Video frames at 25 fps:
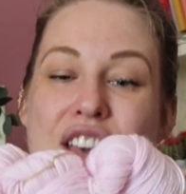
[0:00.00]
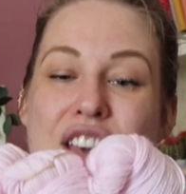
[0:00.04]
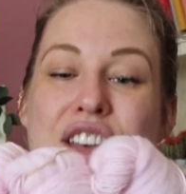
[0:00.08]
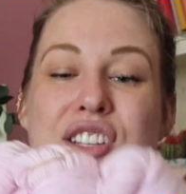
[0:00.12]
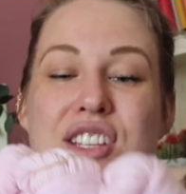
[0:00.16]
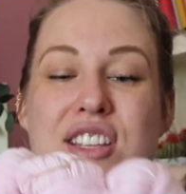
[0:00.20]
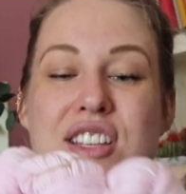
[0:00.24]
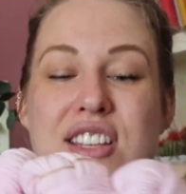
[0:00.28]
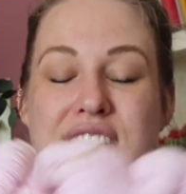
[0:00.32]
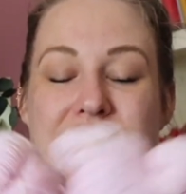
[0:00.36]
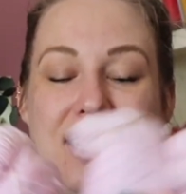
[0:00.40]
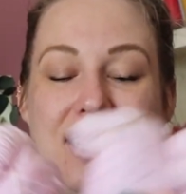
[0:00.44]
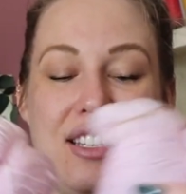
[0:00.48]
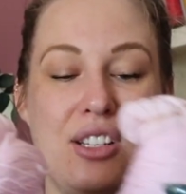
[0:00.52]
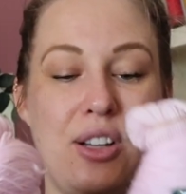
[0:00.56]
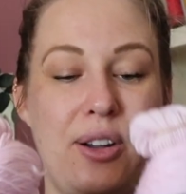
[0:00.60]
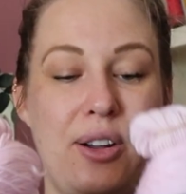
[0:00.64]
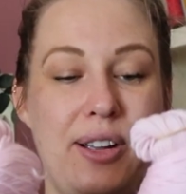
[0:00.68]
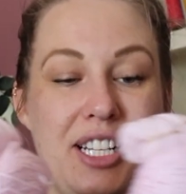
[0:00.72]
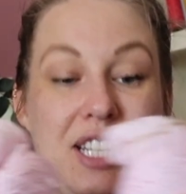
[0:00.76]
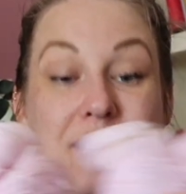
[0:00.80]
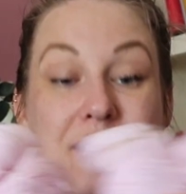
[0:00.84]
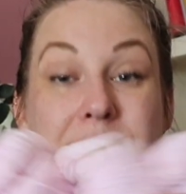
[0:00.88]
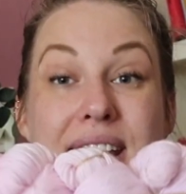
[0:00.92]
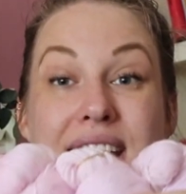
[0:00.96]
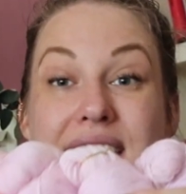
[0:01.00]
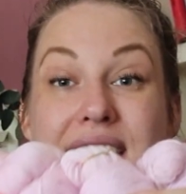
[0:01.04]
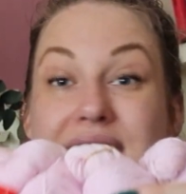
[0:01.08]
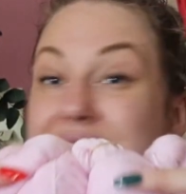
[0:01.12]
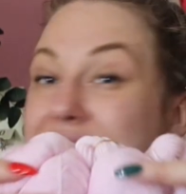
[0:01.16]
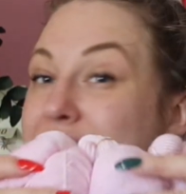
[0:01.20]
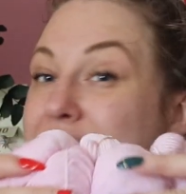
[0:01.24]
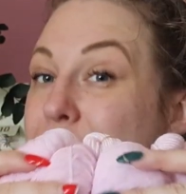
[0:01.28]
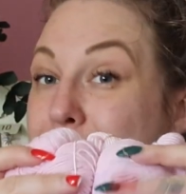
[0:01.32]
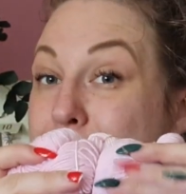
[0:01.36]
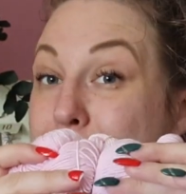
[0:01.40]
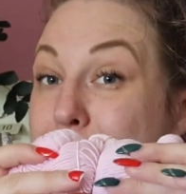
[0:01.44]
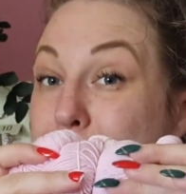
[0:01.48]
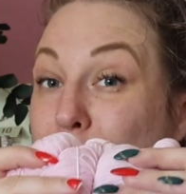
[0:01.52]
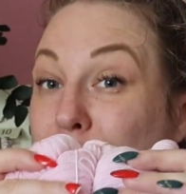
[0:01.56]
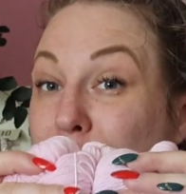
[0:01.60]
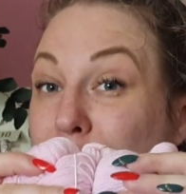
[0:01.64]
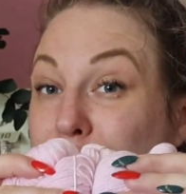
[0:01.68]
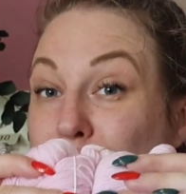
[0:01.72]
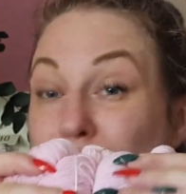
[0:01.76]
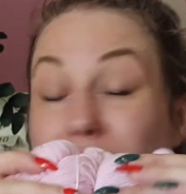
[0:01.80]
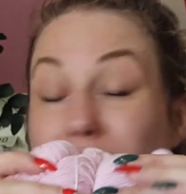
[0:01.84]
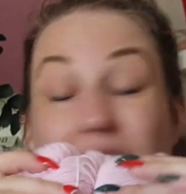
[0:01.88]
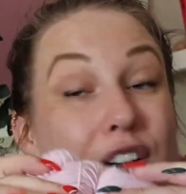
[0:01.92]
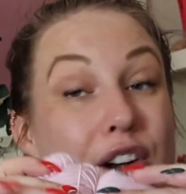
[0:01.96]
So this is going to be something
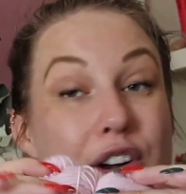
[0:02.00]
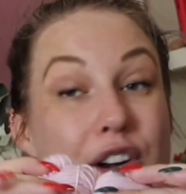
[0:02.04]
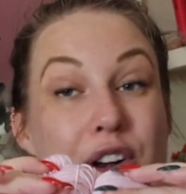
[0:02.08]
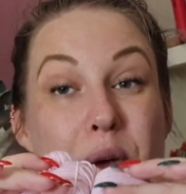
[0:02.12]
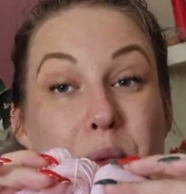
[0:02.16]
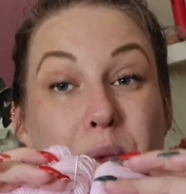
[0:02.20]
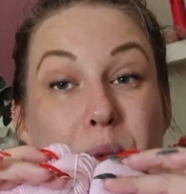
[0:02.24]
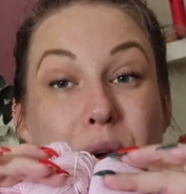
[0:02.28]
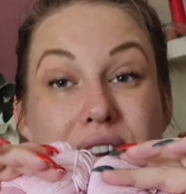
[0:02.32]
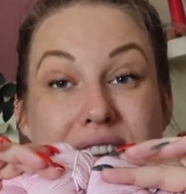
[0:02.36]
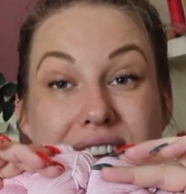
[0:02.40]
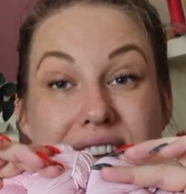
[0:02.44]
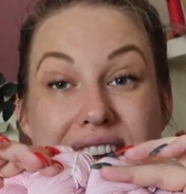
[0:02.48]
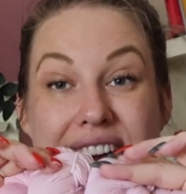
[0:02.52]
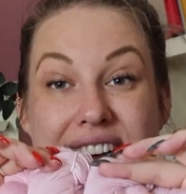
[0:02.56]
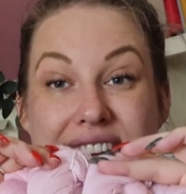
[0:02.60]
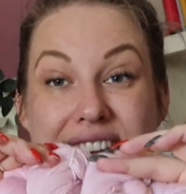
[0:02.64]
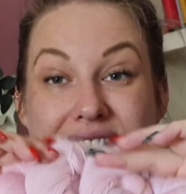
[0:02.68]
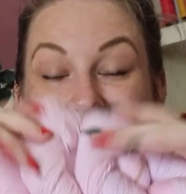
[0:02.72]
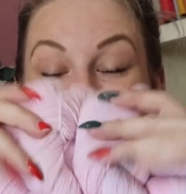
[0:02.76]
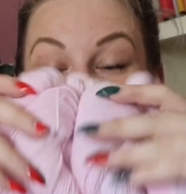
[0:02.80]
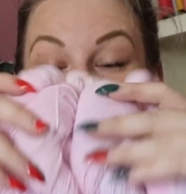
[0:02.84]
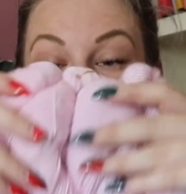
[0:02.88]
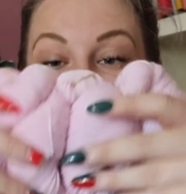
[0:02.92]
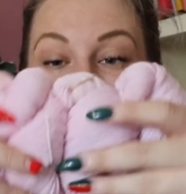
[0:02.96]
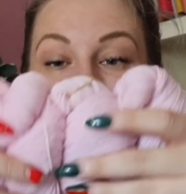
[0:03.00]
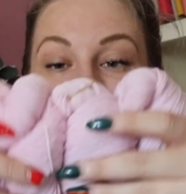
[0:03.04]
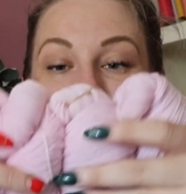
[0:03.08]
beautiful. I don't know what yet.